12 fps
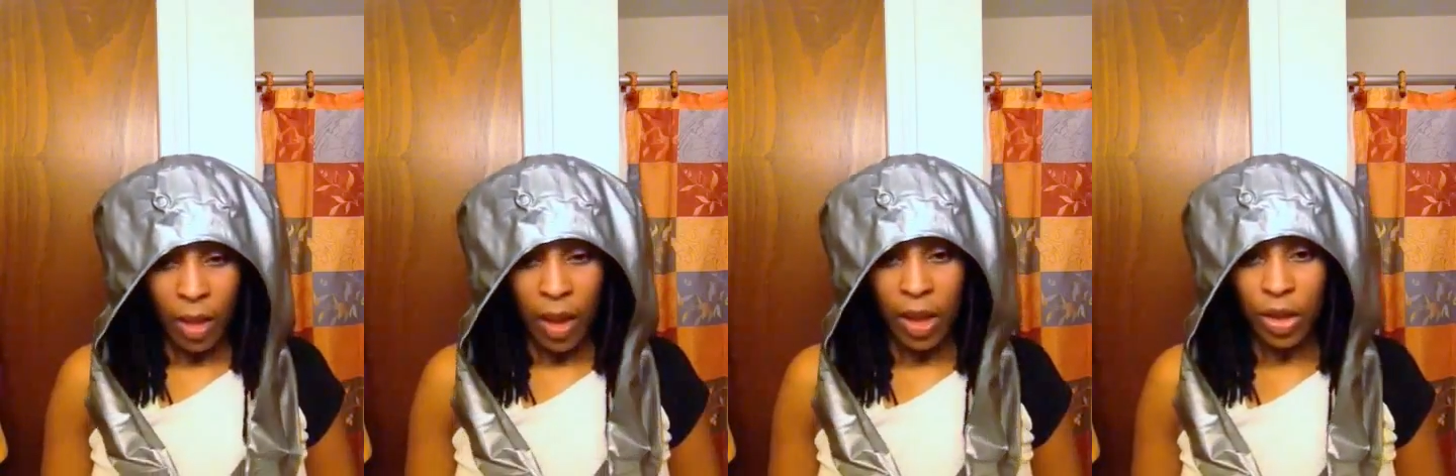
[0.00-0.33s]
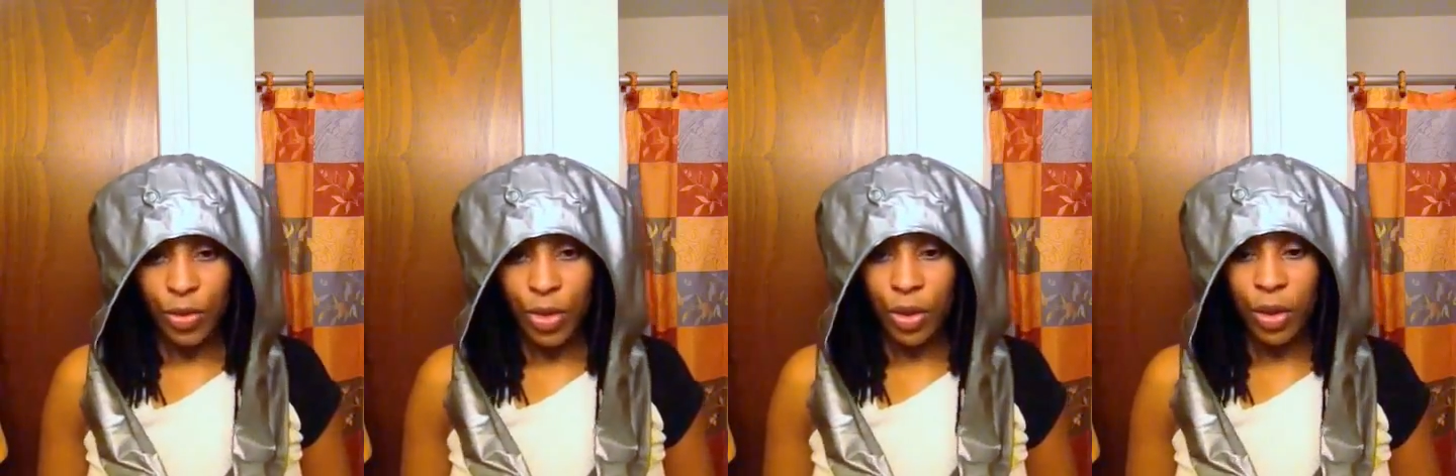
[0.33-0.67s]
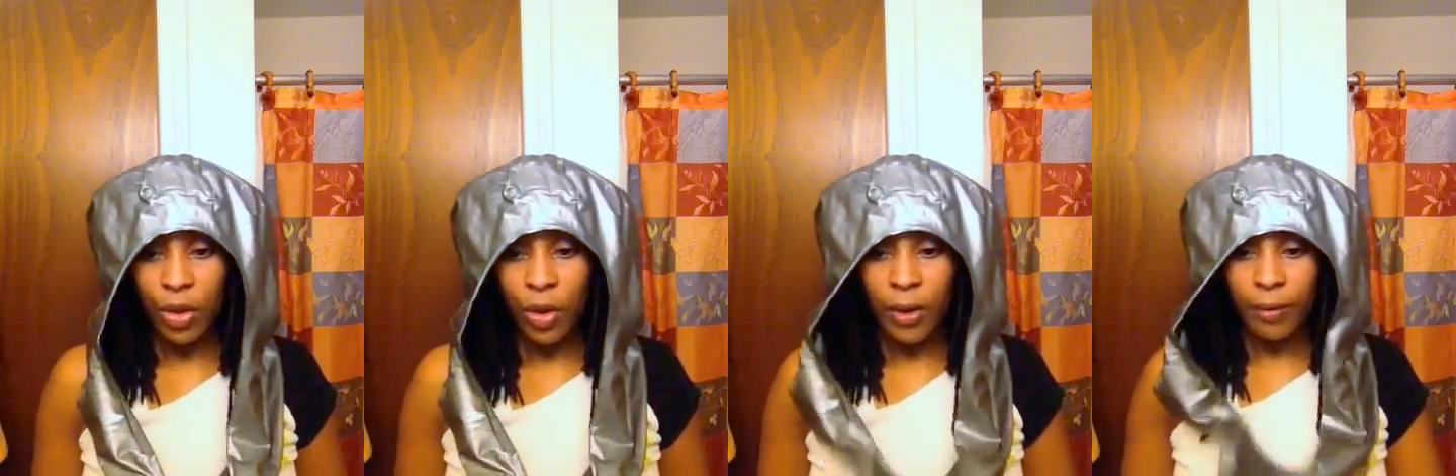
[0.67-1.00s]
And you turn
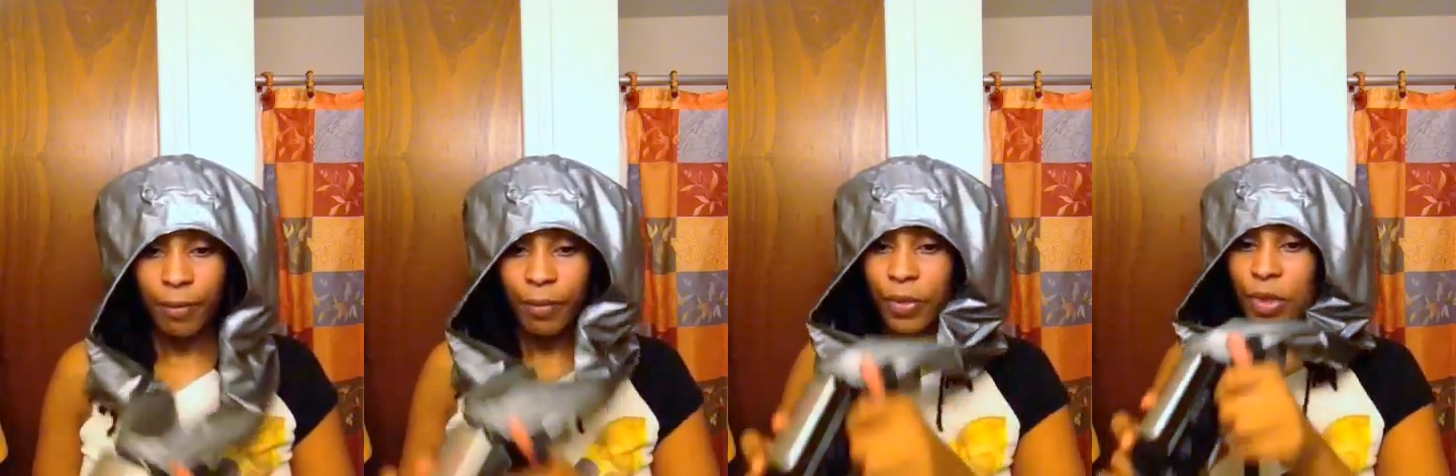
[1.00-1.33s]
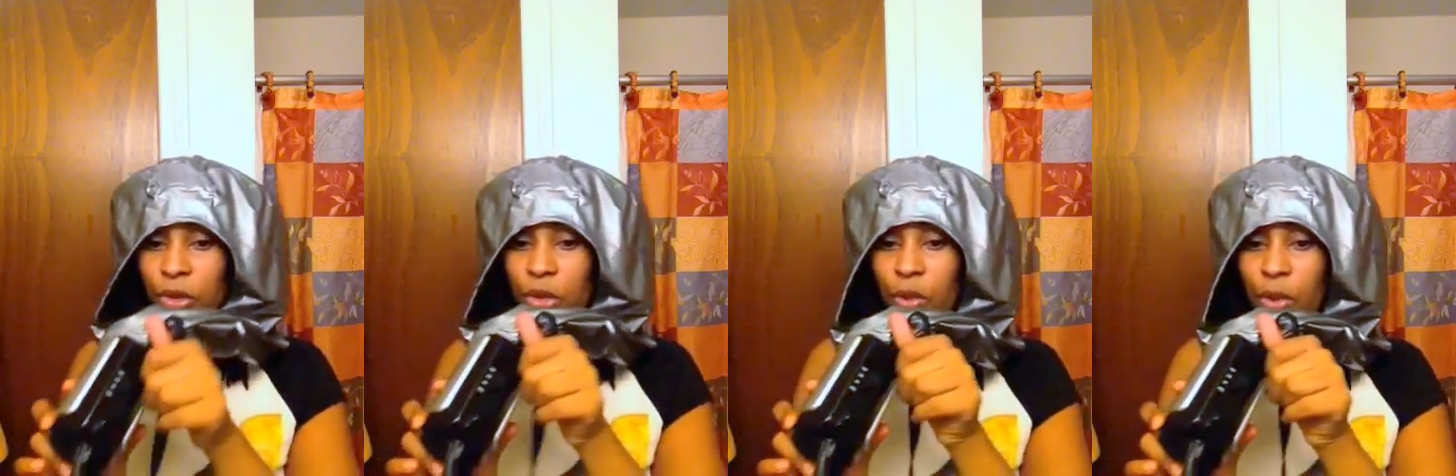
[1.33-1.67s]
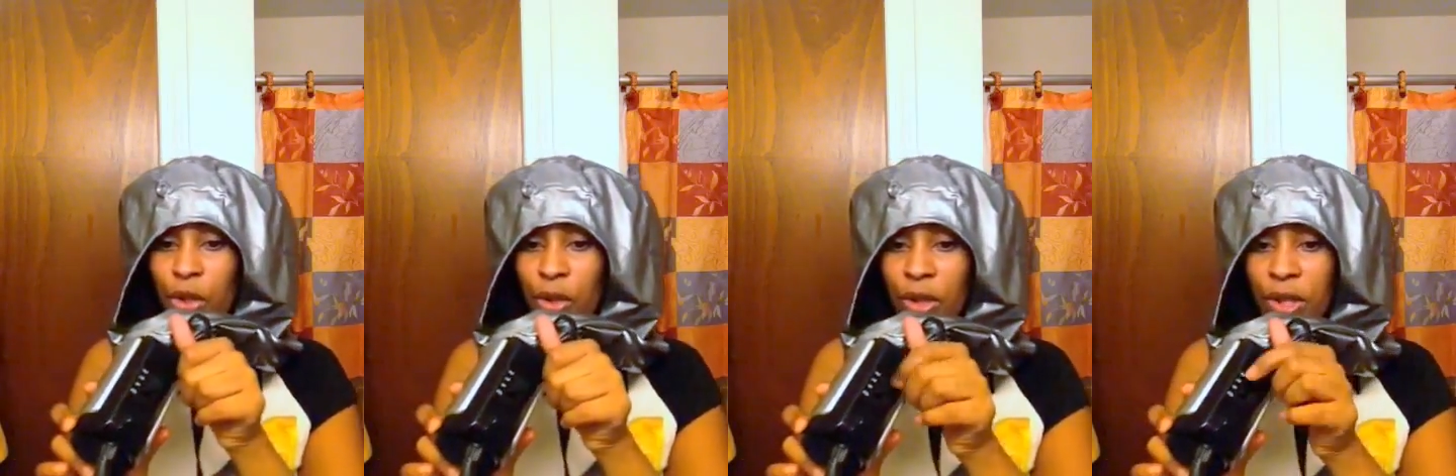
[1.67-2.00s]
it on. There's a
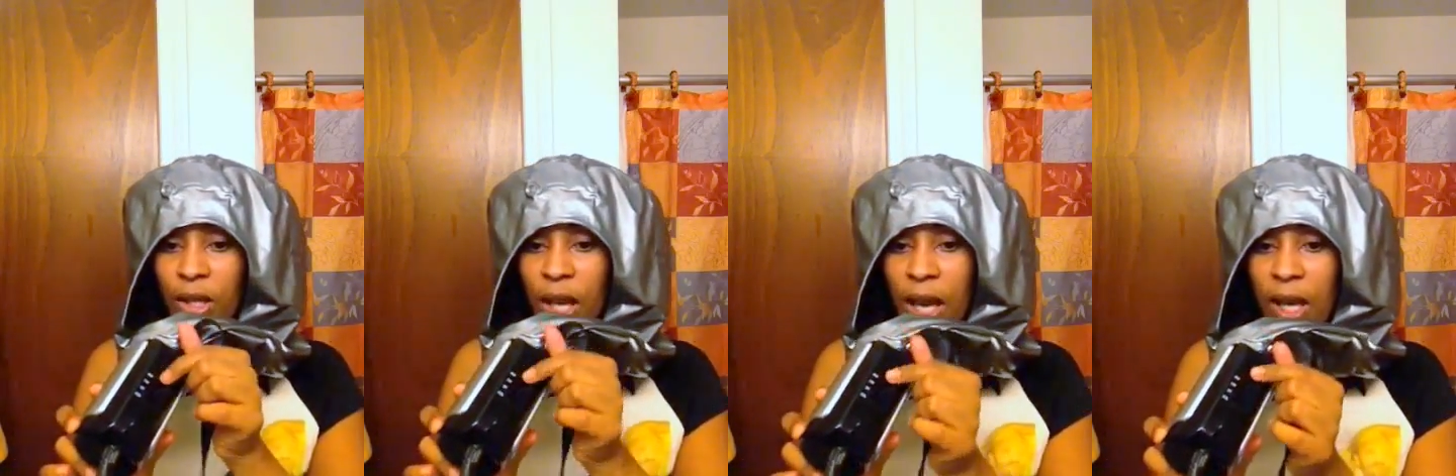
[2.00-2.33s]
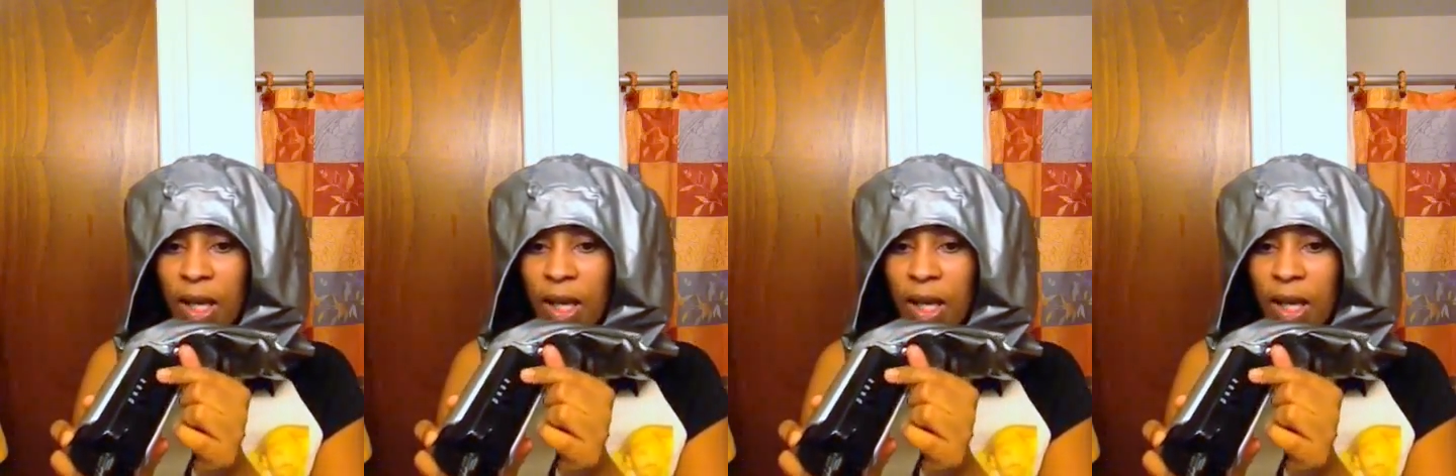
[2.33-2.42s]
switch on the side.